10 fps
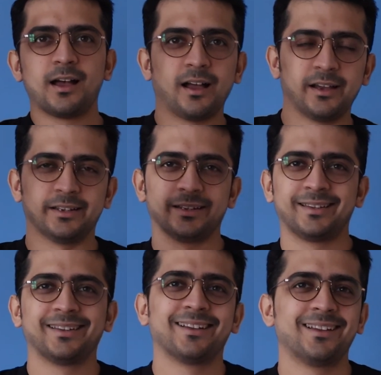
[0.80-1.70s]
Hi,
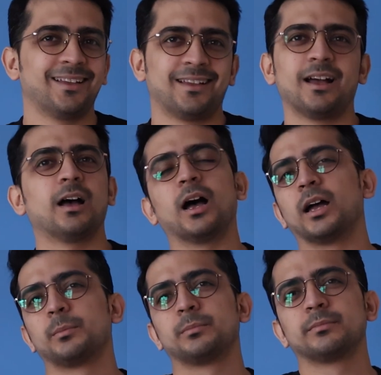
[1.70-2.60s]

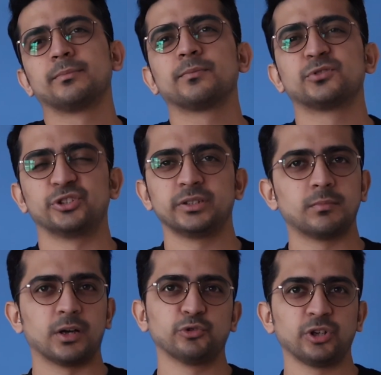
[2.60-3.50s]
I'm Jeet
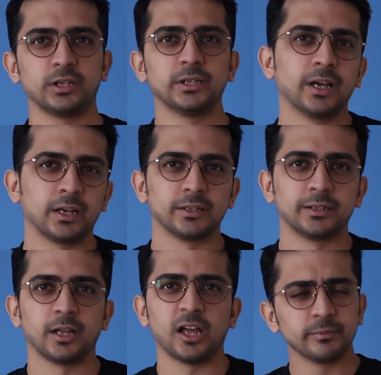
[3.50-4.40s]
Bhanushali
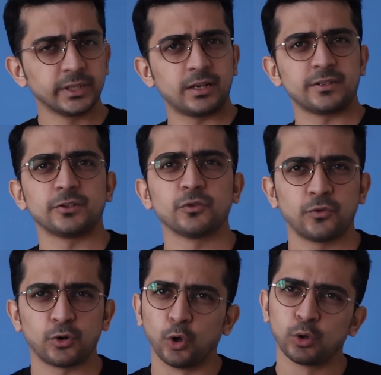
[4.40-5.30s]
and I've been in SEO
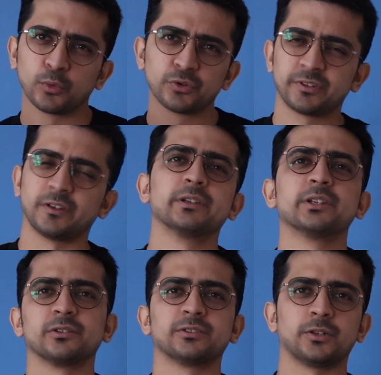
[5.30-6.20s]
for almost 7
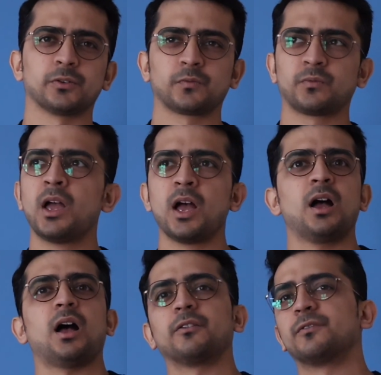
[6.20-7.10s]
years now.
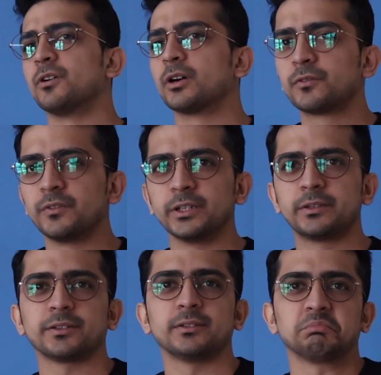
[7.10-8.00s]
I've worked
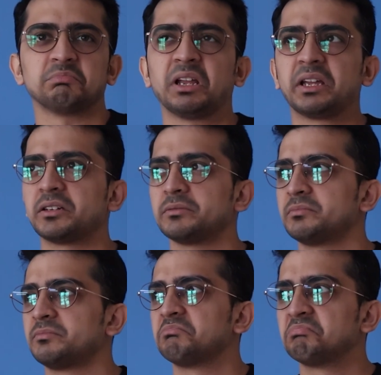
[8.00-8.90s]
with like
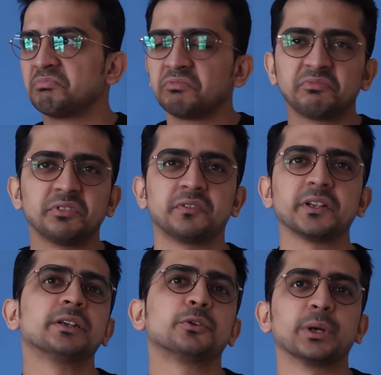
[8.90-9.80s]

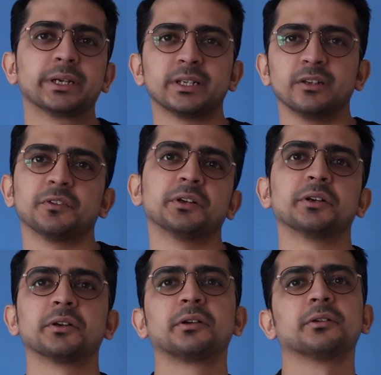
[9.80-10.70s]
15-20
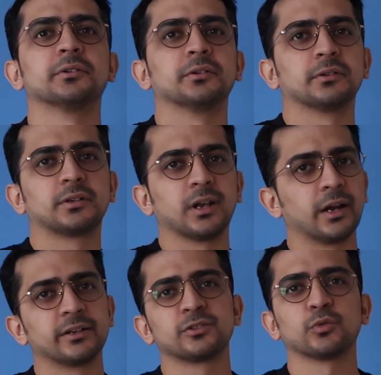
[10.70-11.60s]
different
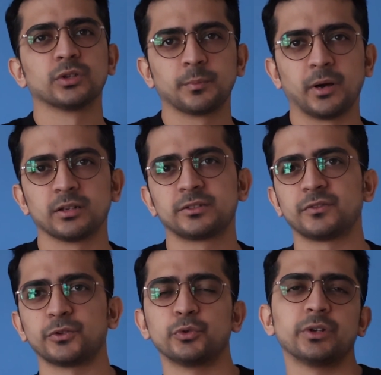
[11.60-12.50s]
clients over the past
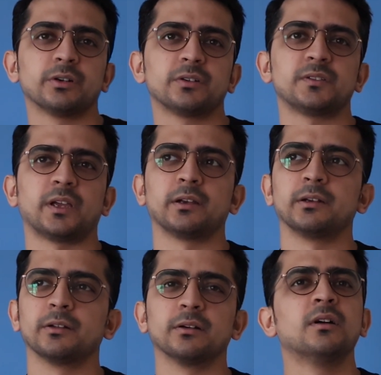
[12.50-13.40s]
few years
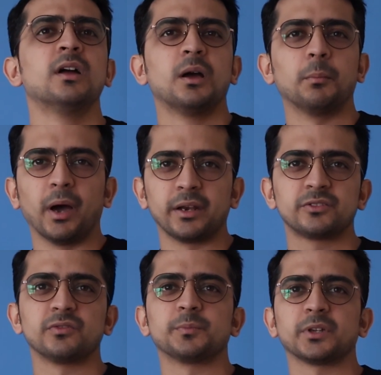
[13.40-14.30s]
and
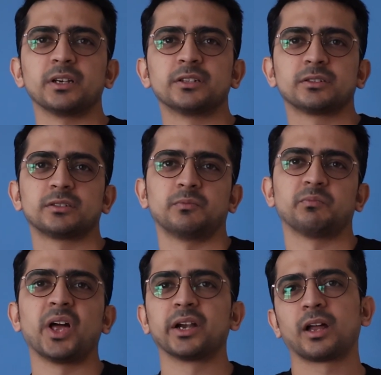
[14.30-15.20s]
managed websites
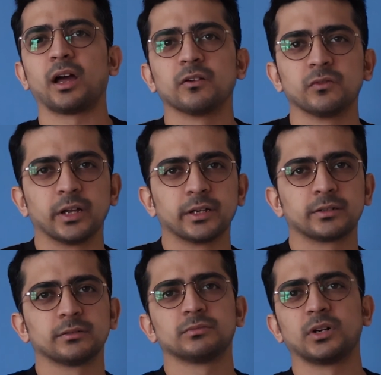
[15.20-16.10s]
that have
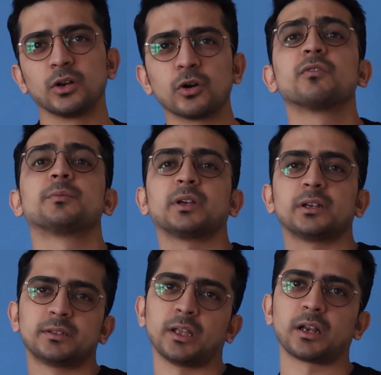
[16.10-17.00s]
a lot of
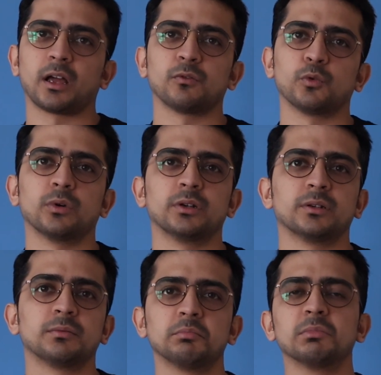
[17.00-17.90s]
websites that have
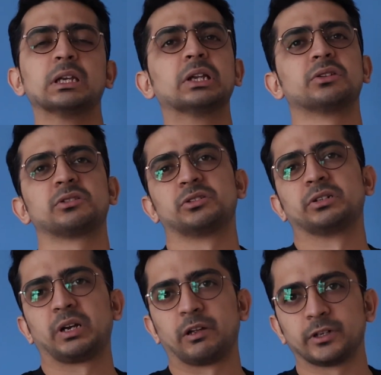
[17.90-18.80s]
over millions
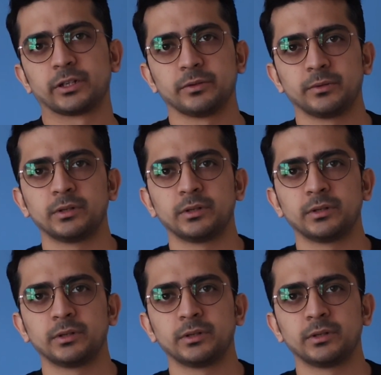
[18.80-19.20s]
in traffic.